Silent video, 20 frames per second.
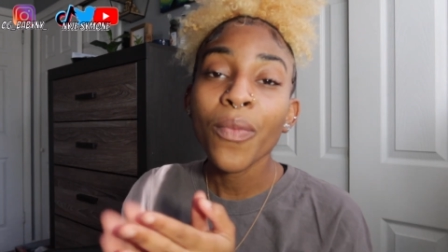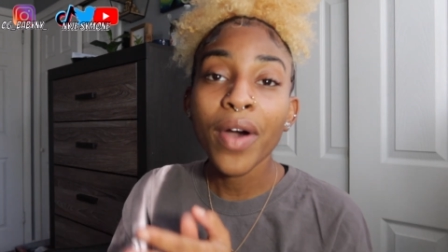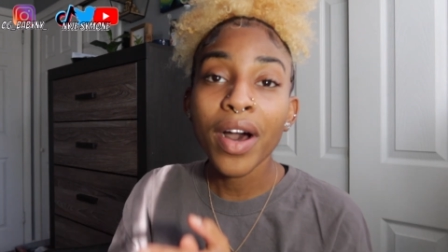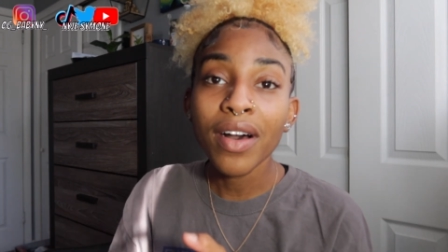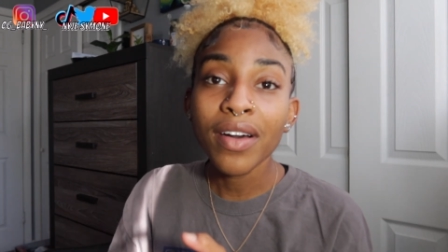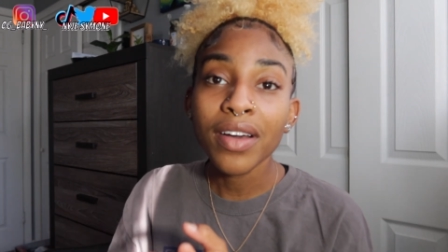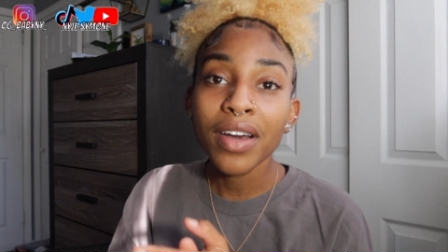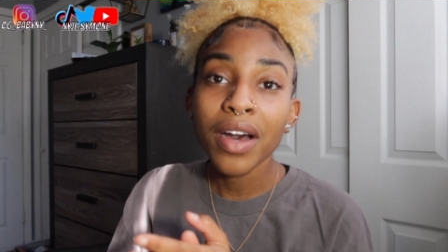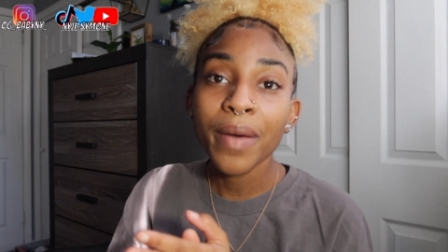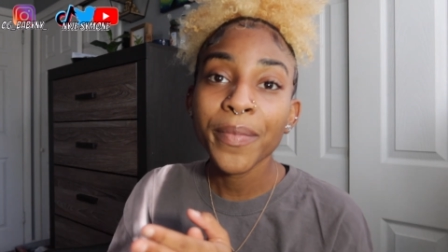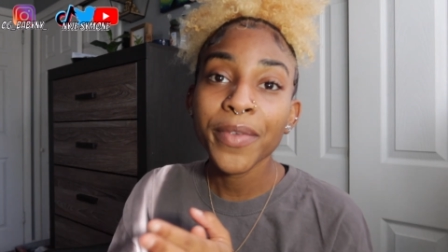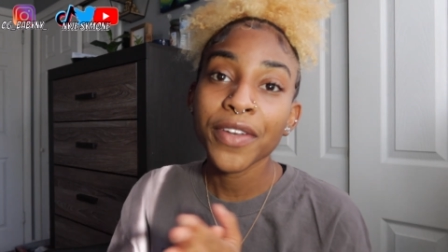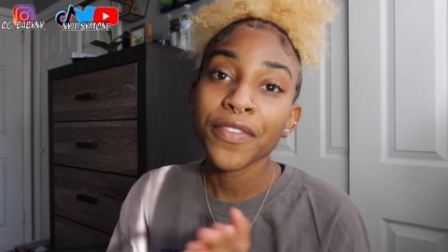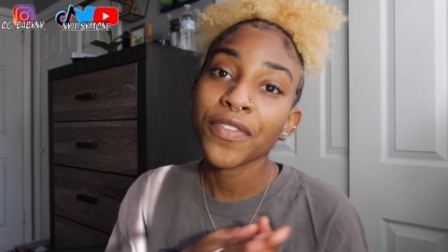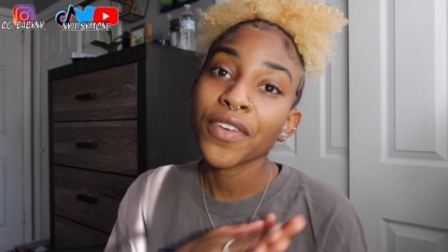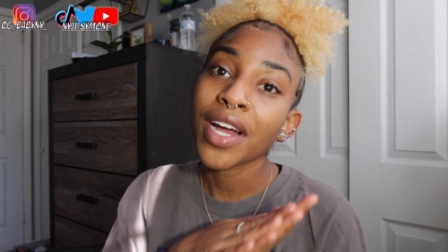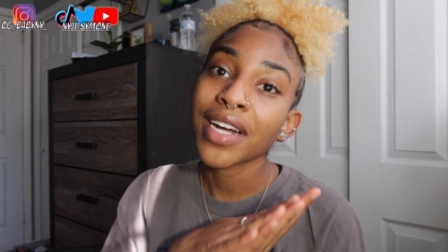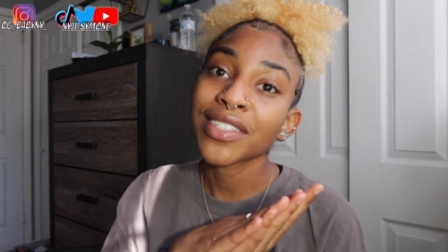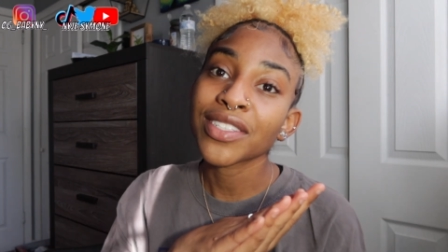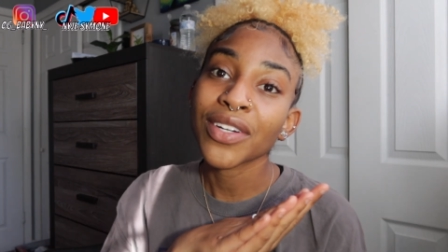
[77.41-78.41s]
welcome, and if
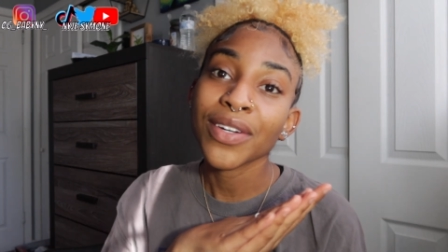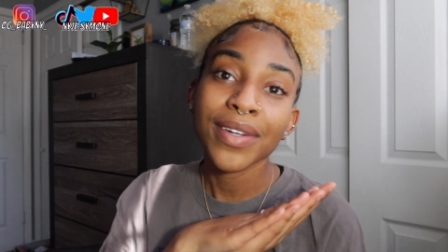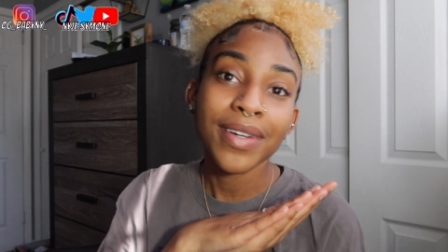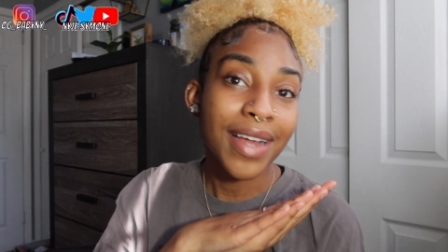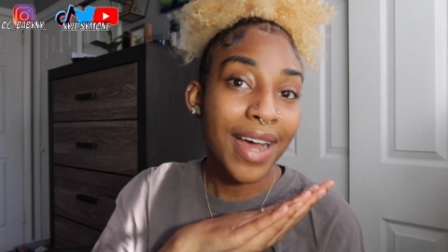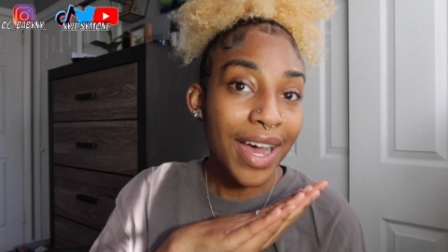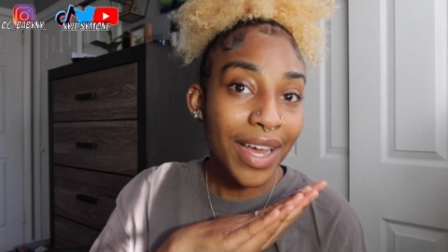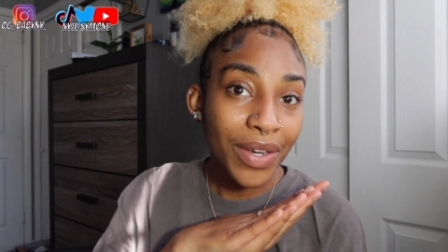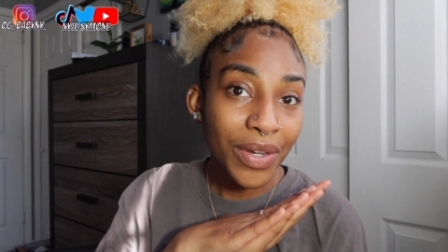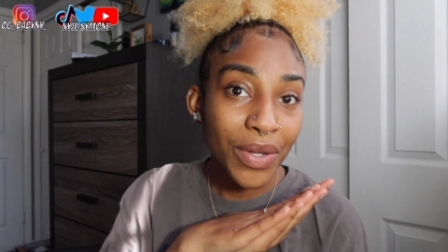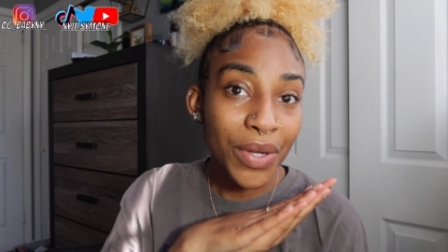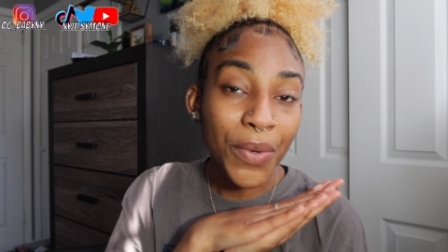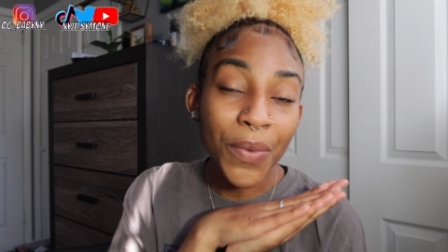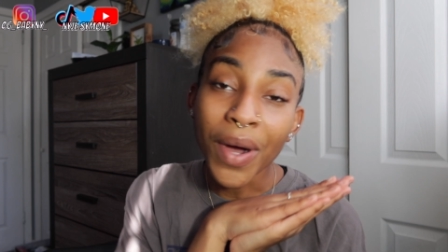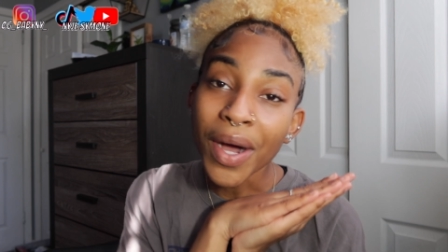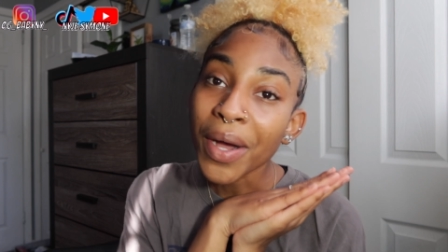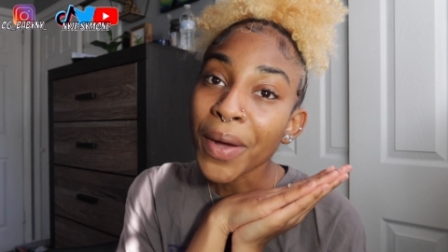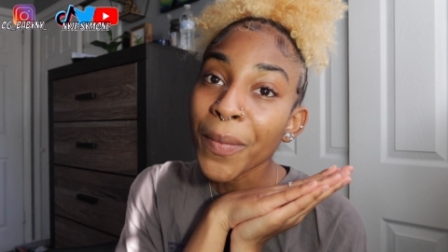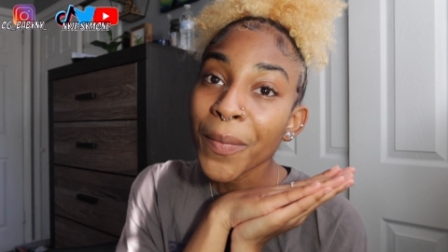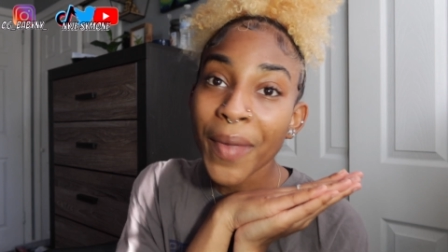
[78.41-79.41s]
you guys are not new,
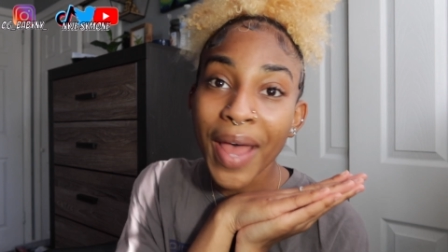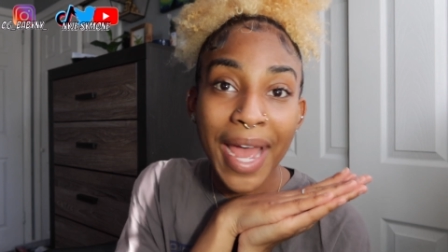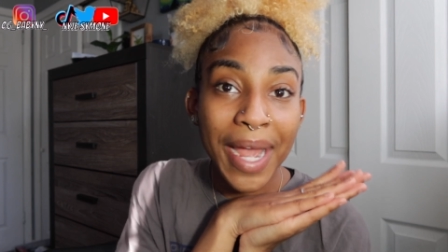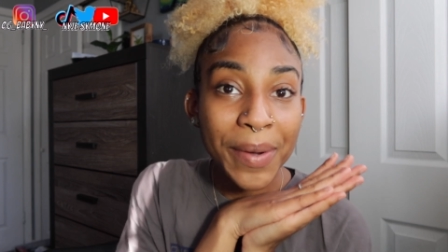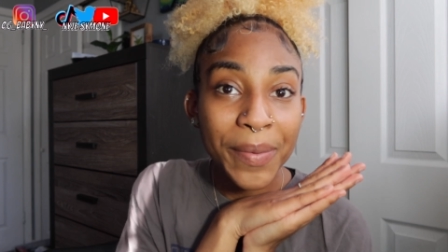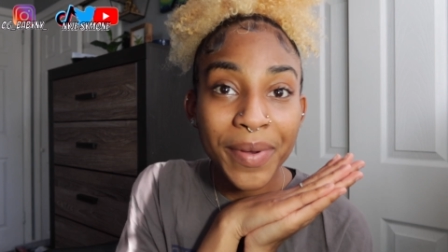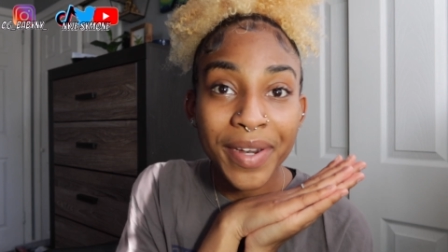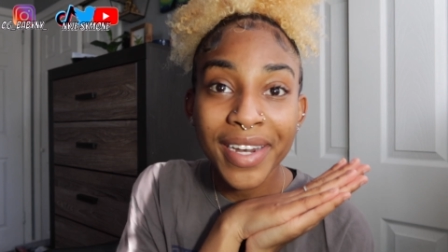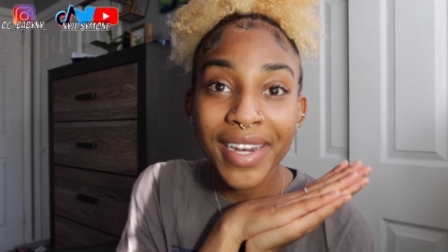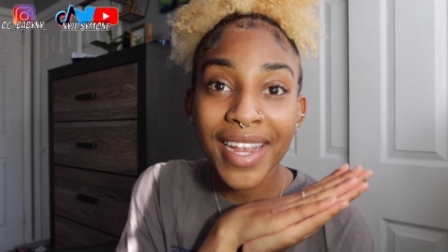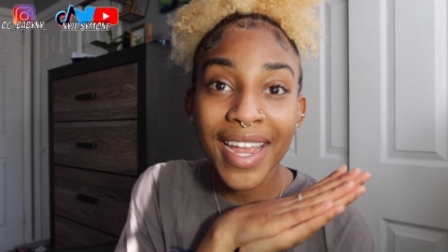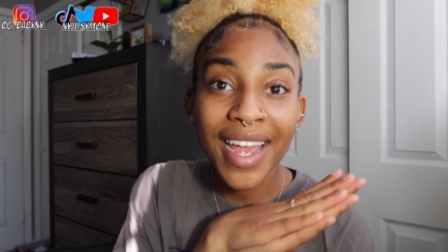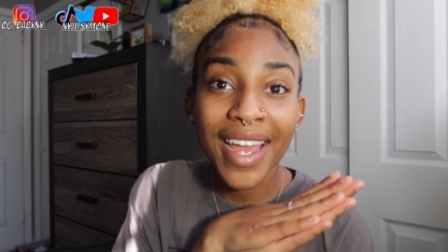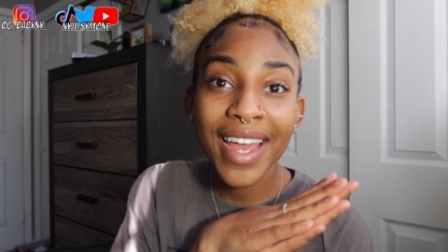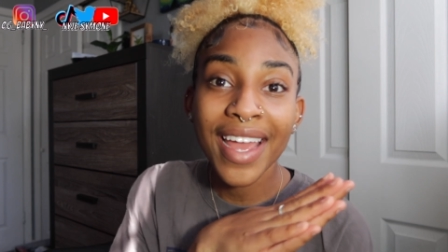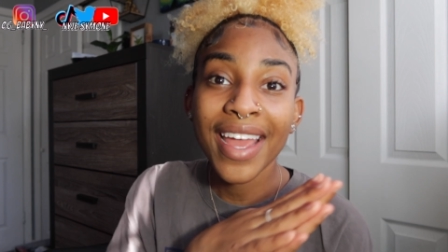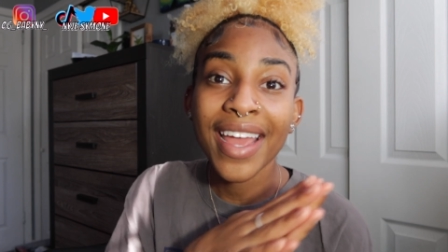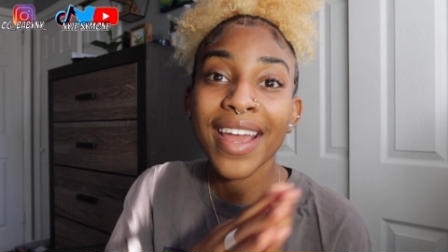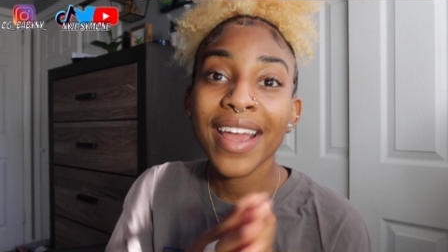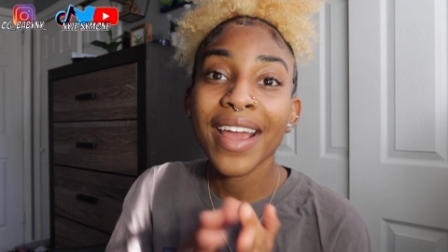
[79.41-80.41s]
welcome back, pretty
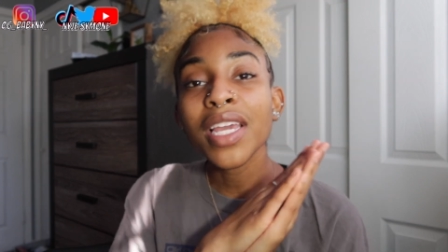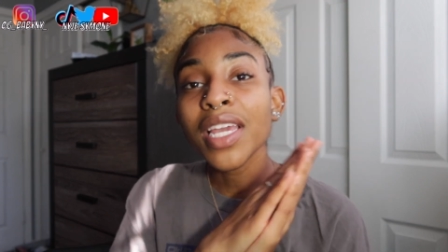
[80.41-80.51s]
gang.